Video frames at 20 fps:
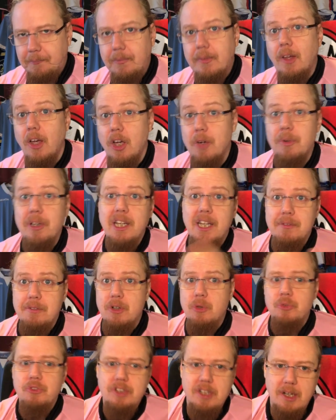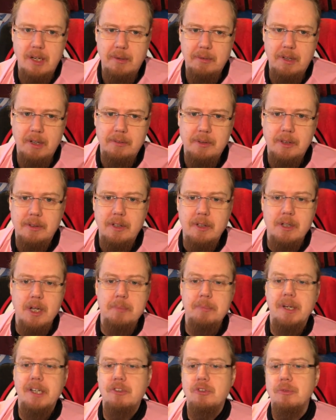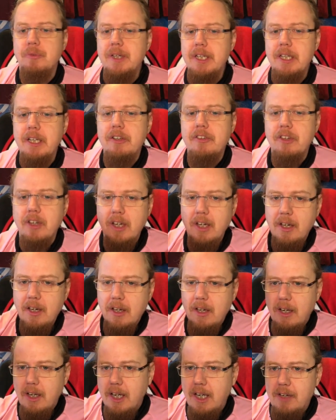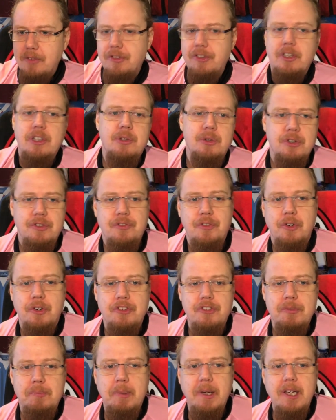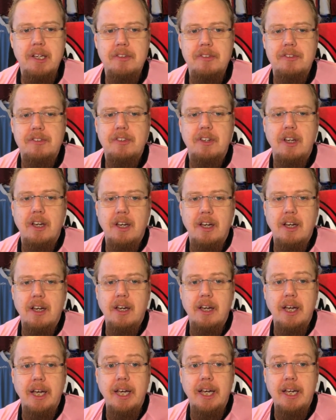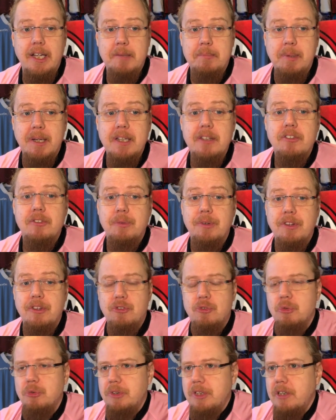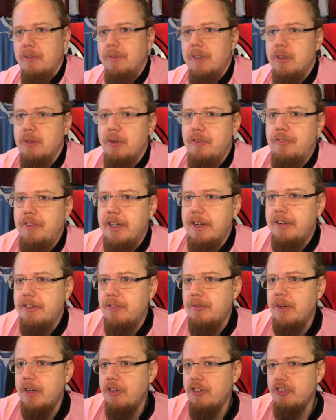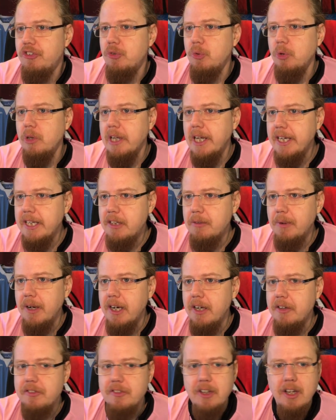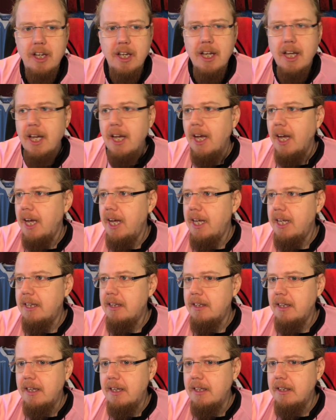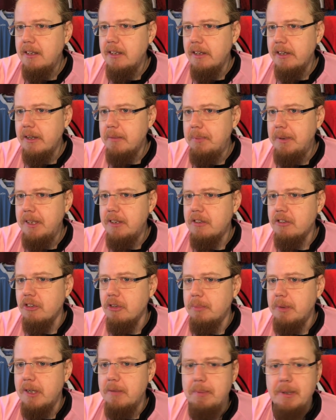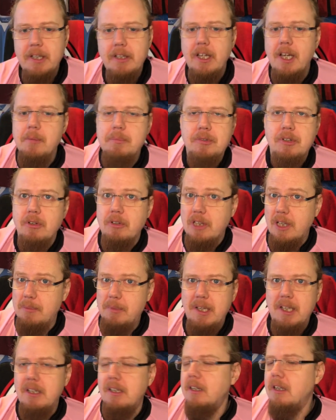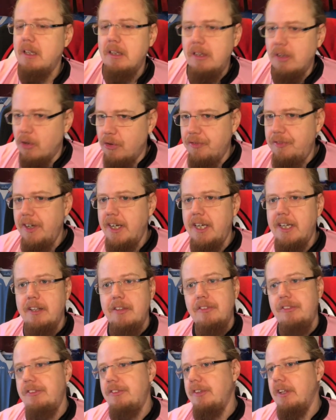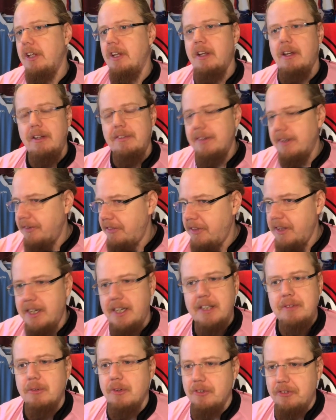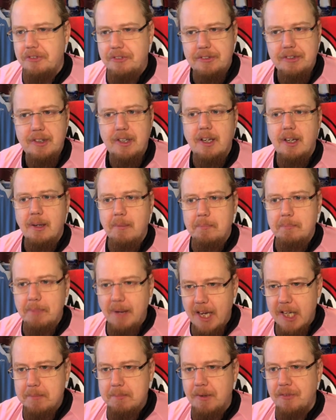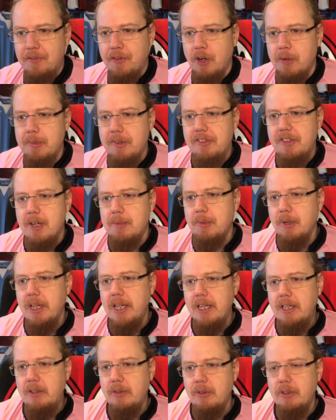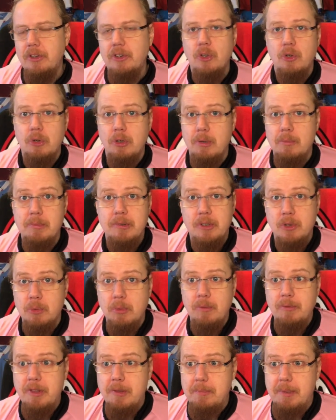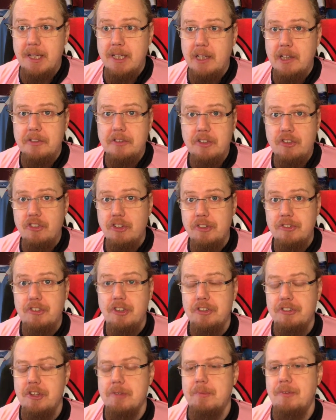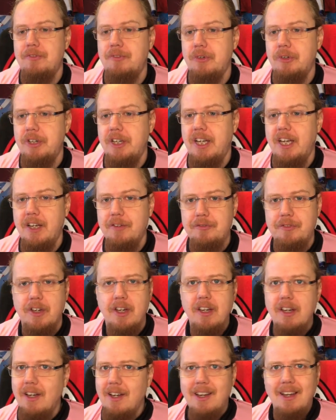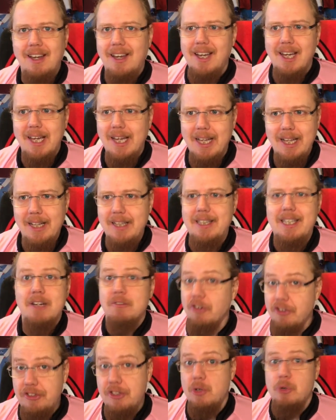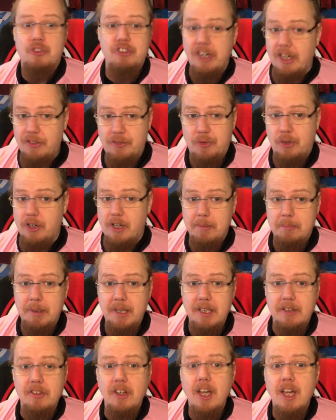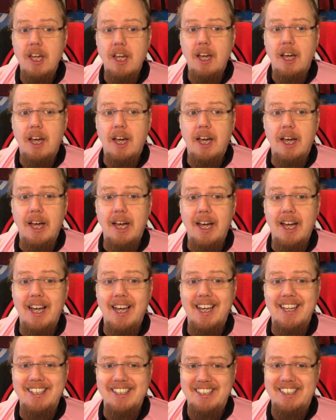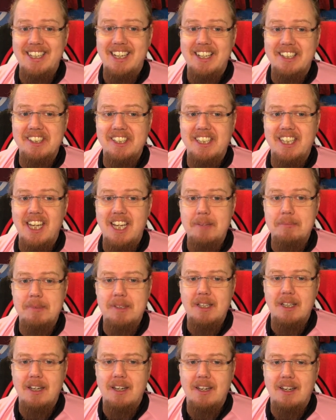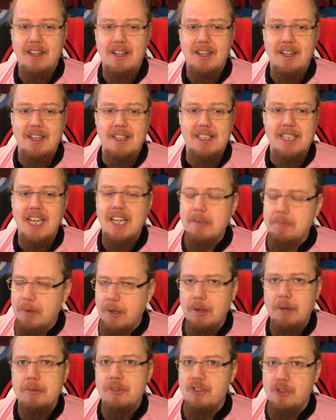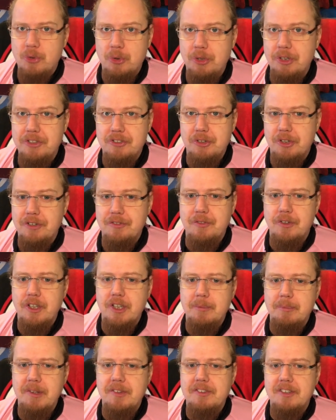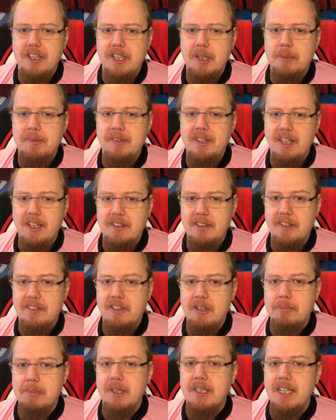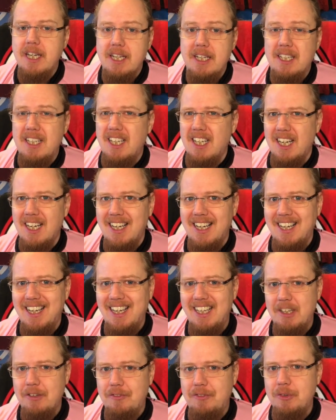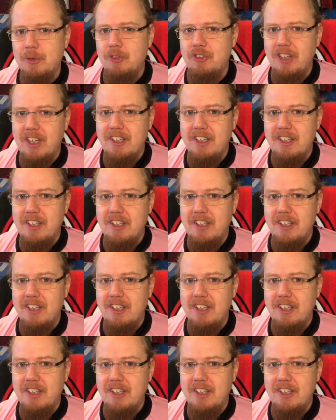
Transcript: However, Leverkusen can, can, can come back to win it have secured first space, uh, and Betis with a 2 0 win over Ferencvaros to likewise. And then the Rapid group, Rapid absolutely, I mean, no fans, uh, nothing. It was a bad performance. Yarmolenko and no Noble with a penalty just, just before the half. There was no chance for Rapid. Uh, and in the other game, uh, Genk probably should, should have won. I mean, Zagreb takes it, but Genk uh, had a few ch